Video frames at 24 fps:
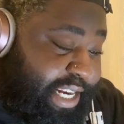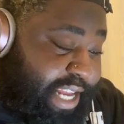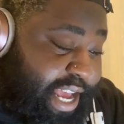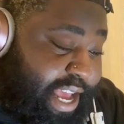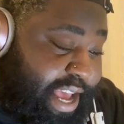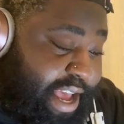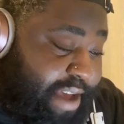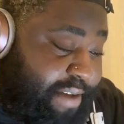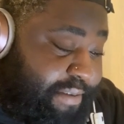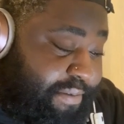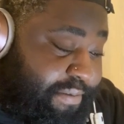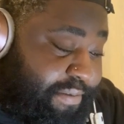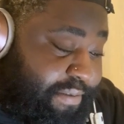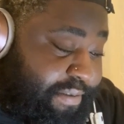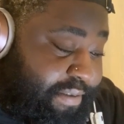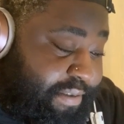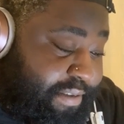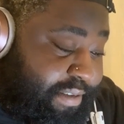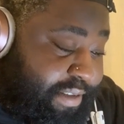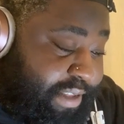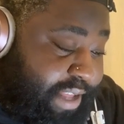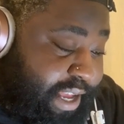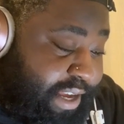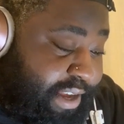half.
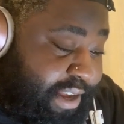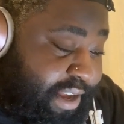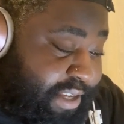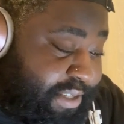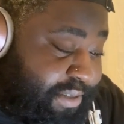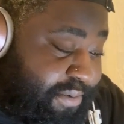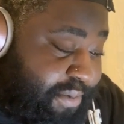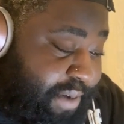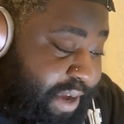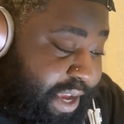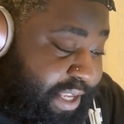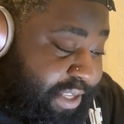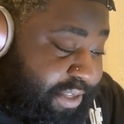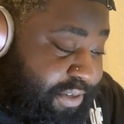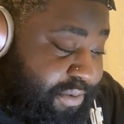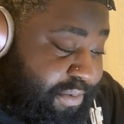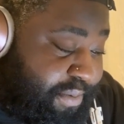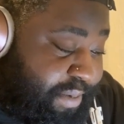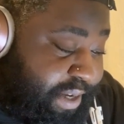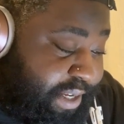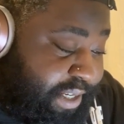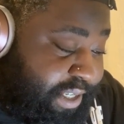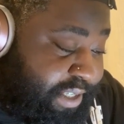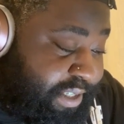That costs way too
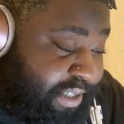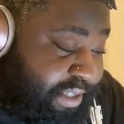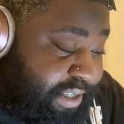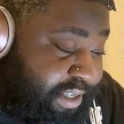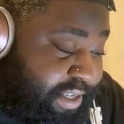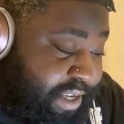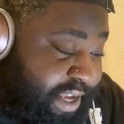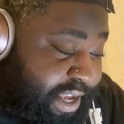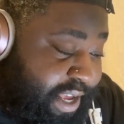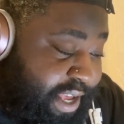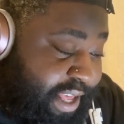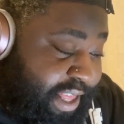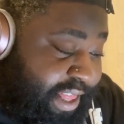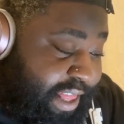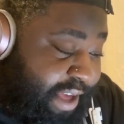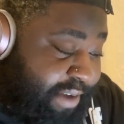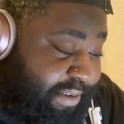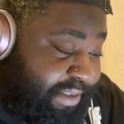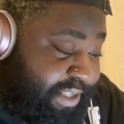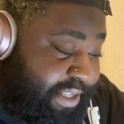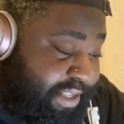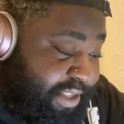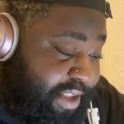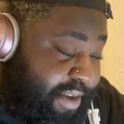much. That
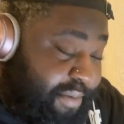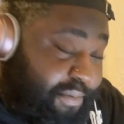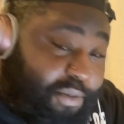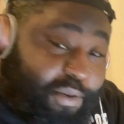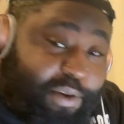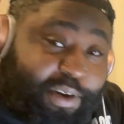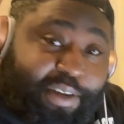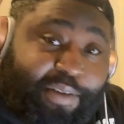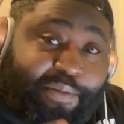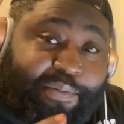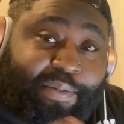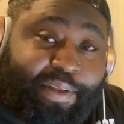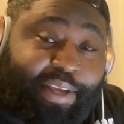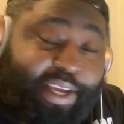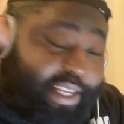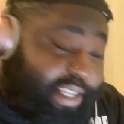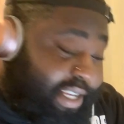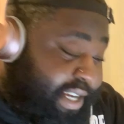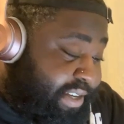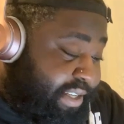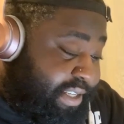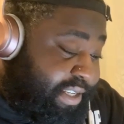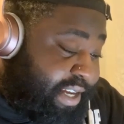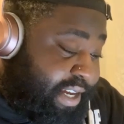was the #1 complaint
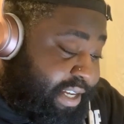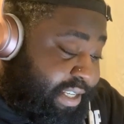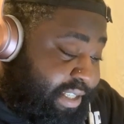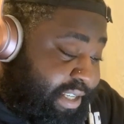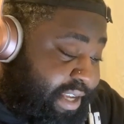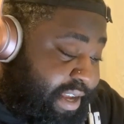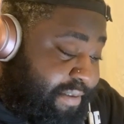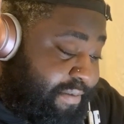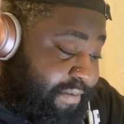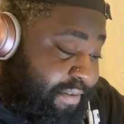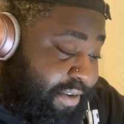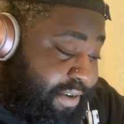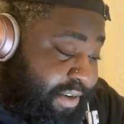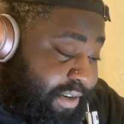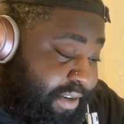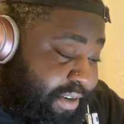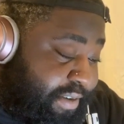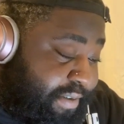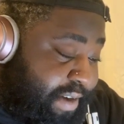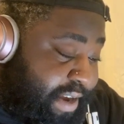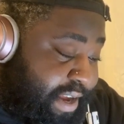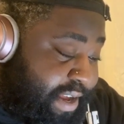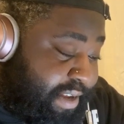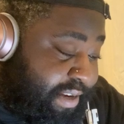I saw floating
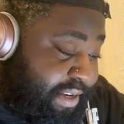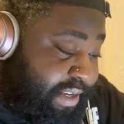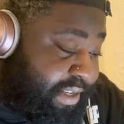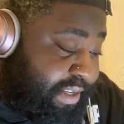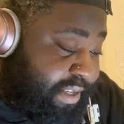around.